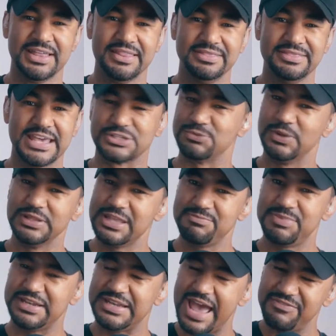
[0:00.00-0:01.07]
that's really
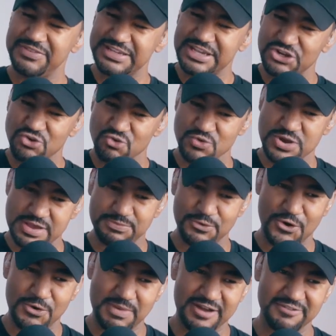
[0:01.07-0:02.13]
been having a grip
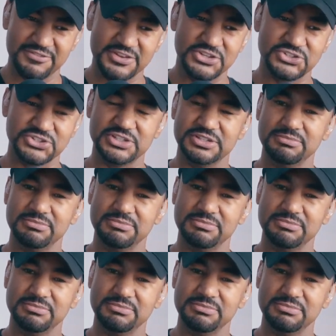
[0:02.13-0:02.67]
on my vision,